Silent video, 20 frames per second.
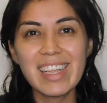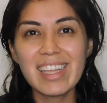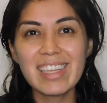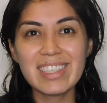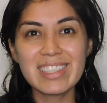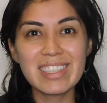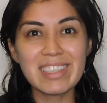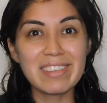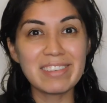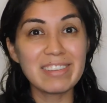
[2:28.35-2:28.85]

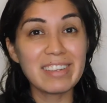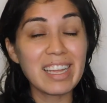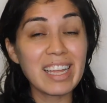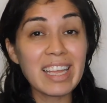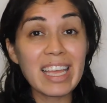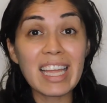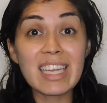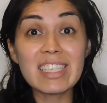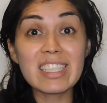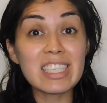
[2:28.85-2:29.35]
So
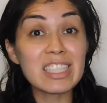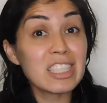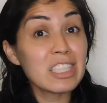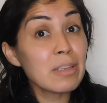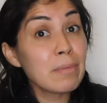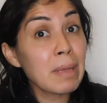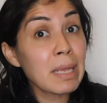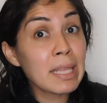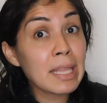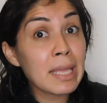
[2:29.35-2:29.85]
again, just to
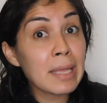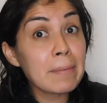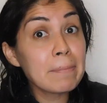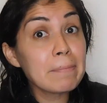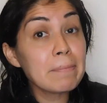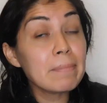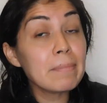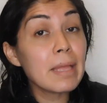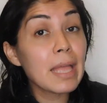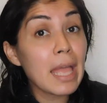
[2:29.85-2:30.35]
make the
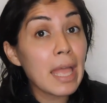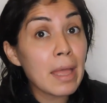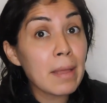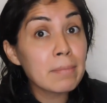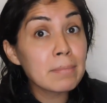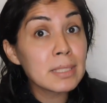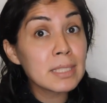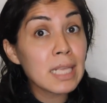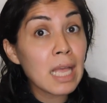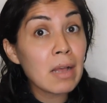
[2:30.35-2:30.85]
M
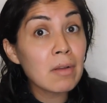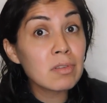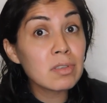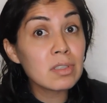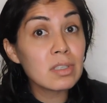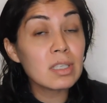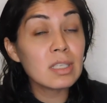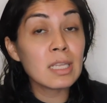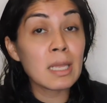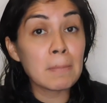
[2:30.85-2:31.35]
sound,
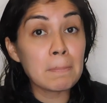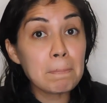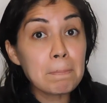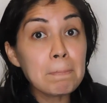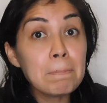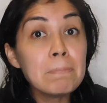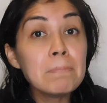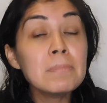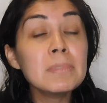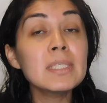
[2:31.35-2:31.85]
the
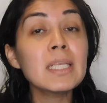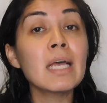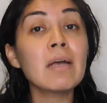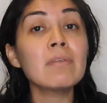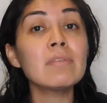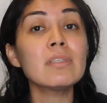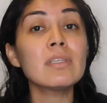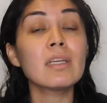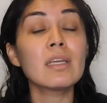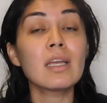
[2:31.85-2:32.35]

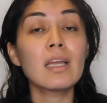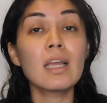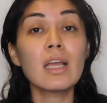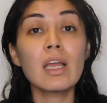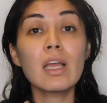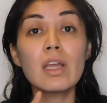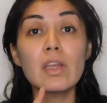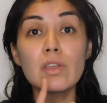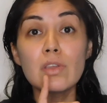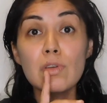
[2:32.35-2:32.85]
sound,
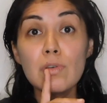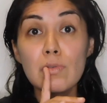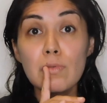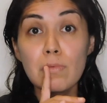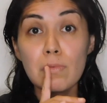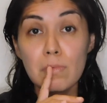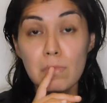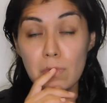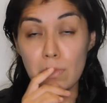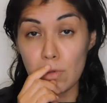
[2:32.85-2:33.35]
you
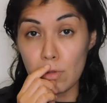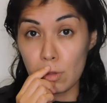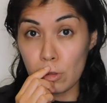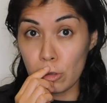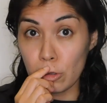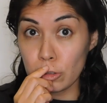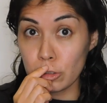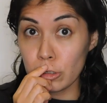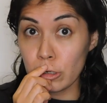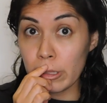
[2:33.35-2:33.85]

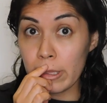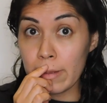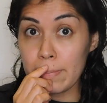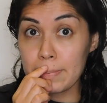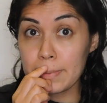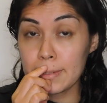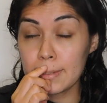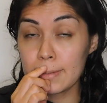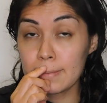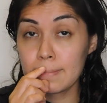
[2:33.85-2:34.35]
close your
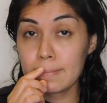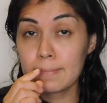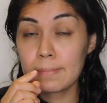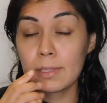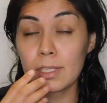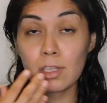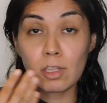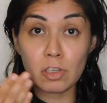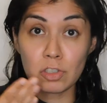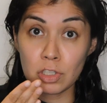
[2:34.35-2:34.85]
lips,
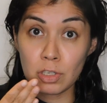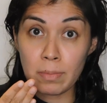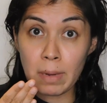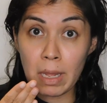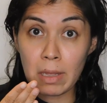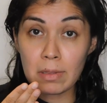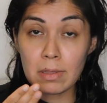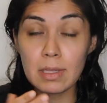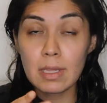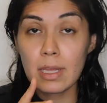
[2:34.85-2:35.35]
close your
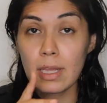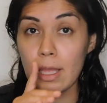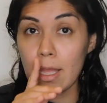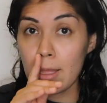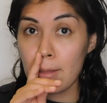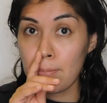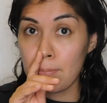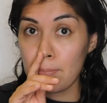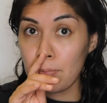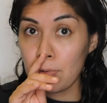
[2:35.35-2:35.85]
mouth,
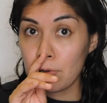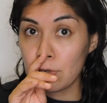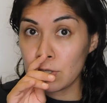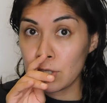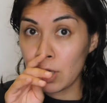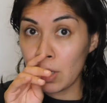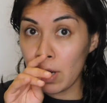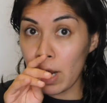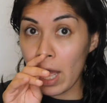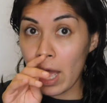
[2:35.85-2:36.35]
and push
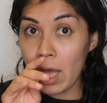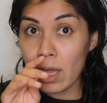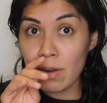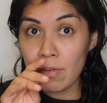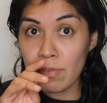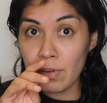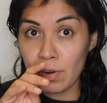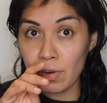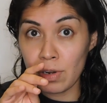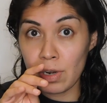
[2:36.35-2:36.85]
air out
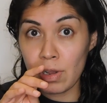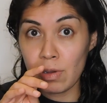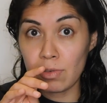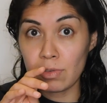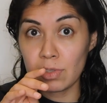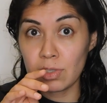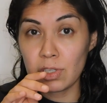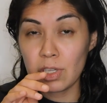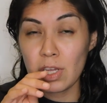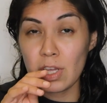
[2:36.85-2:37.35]
of your
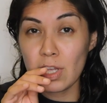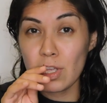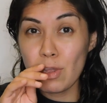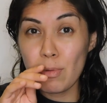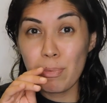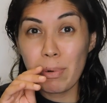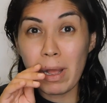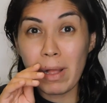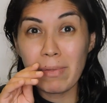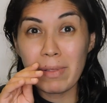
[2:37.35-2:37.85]
nose. You
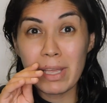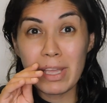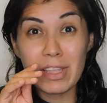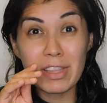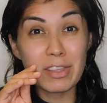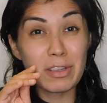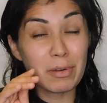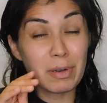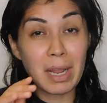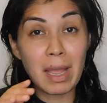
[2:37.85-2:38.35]
probably
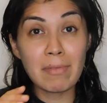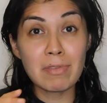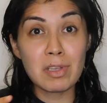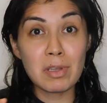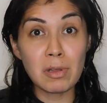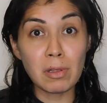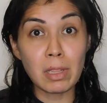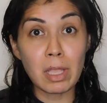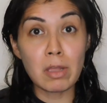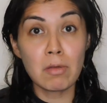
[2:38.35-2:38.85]
don't have to
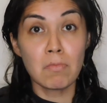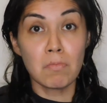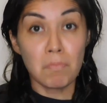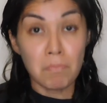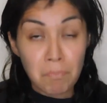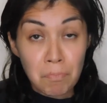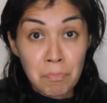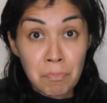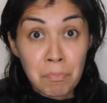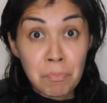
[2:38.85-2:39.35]
go like
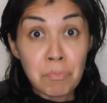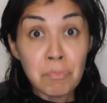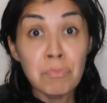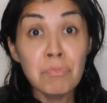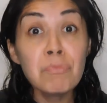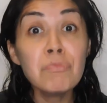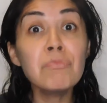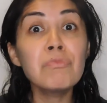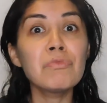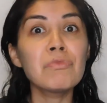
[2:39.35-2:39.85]

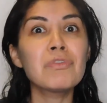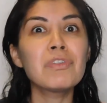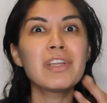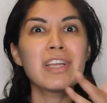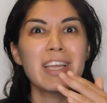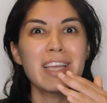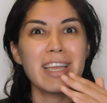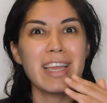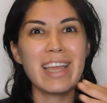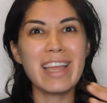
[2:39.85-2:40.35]

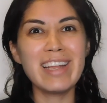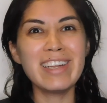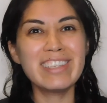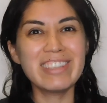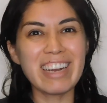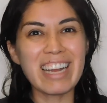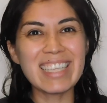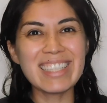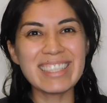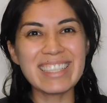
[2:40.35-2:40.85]
and
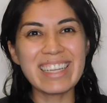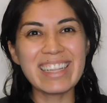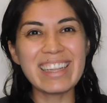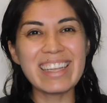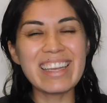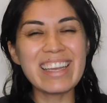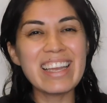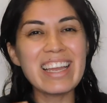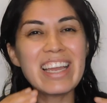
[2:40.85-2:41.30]
drastically.